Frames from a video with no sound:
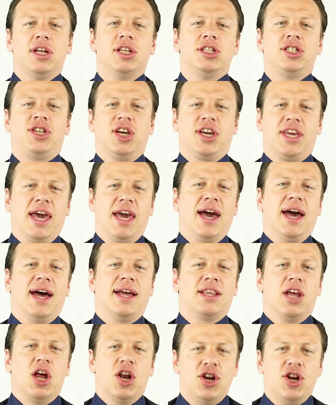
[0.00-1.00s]
to
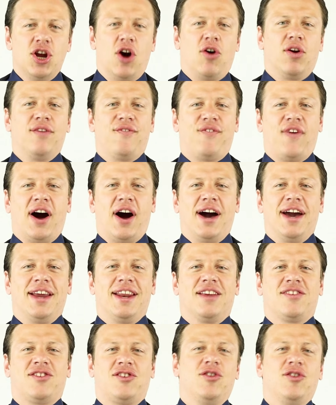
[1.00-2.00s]
get notified
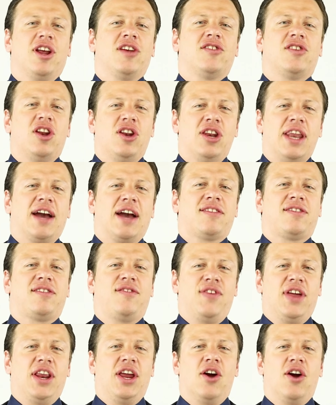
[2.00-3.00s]
as soon as the next
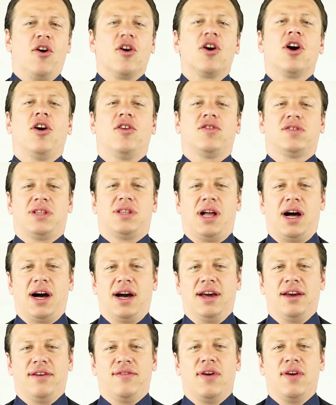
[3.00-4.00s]
video goes
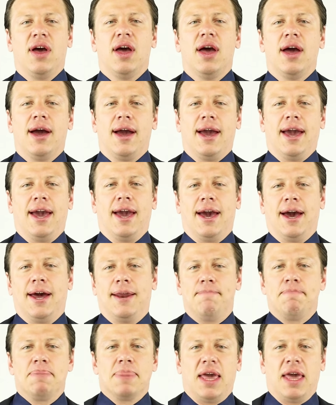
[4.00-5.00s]
live.
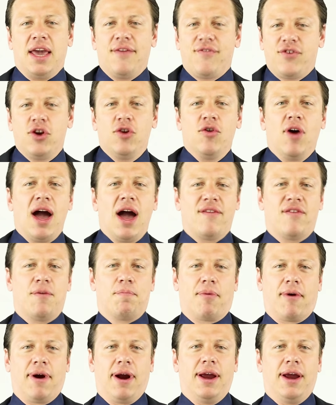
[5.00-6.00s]
And if you have a
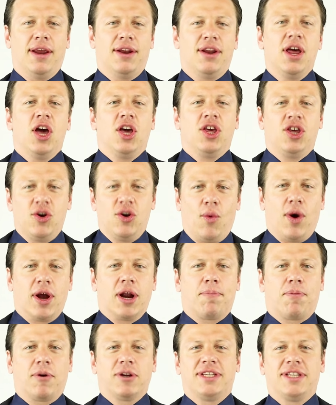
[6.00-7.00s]
brand you want
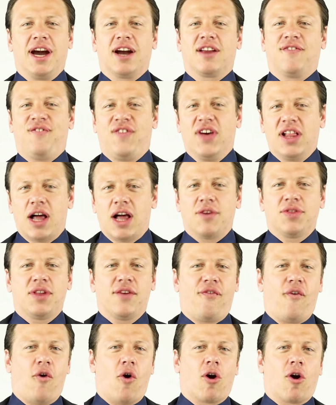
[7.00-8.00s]
to protect, fill out the
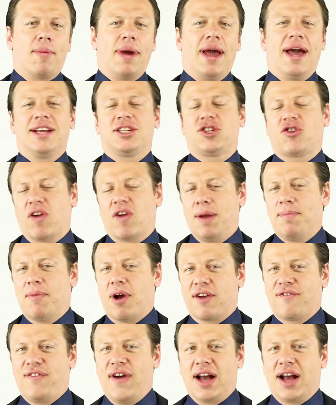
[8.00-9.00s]
form at
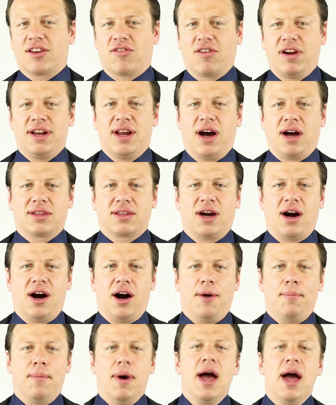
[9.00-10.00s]

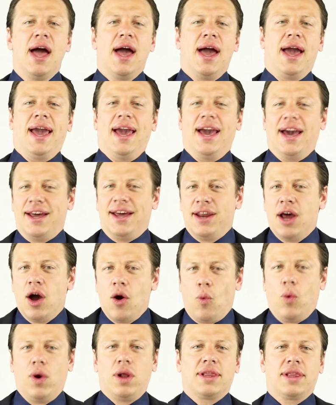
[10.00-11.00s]
trademarkfactory.com and
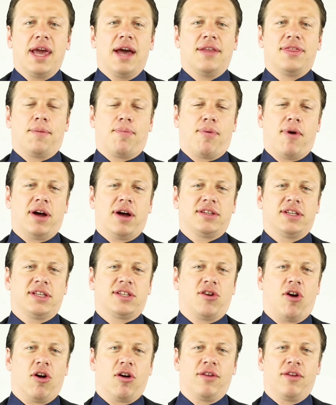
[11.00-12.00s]
we'll get the process
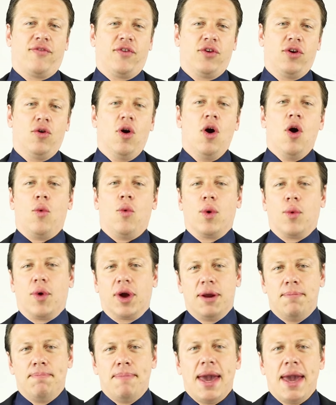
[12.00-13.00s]
started for you. We
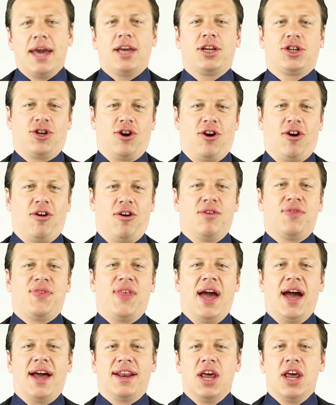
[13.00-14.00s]
want to make sure
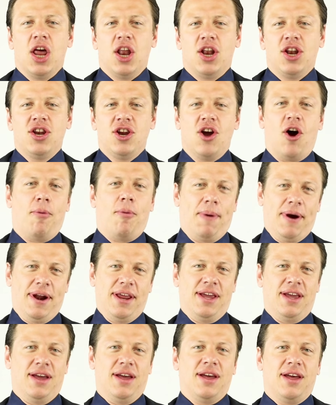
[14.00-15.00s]
that
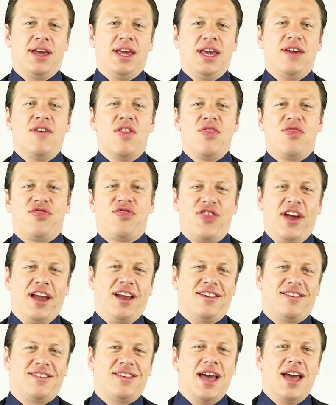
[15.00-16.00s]
nobody even
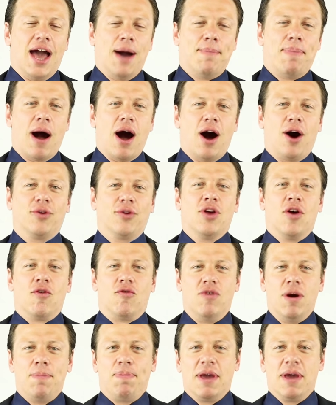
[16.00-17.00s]
thinks about
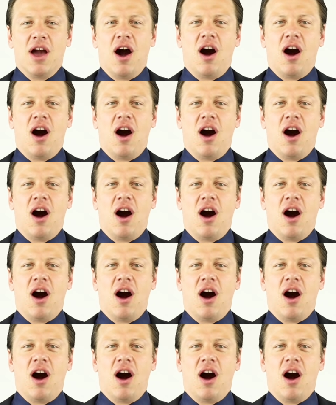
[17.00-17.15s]
ripping